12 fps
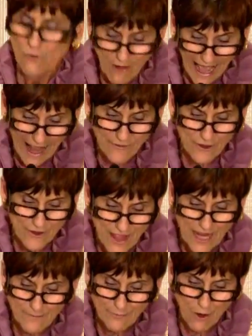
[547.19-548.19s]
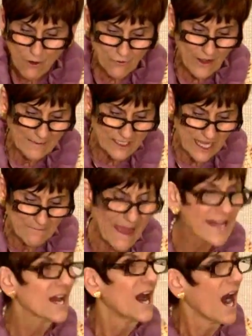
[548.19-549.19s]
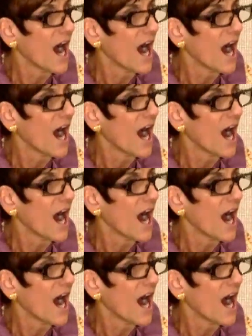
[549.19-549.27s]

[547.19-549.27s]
rather than programs that make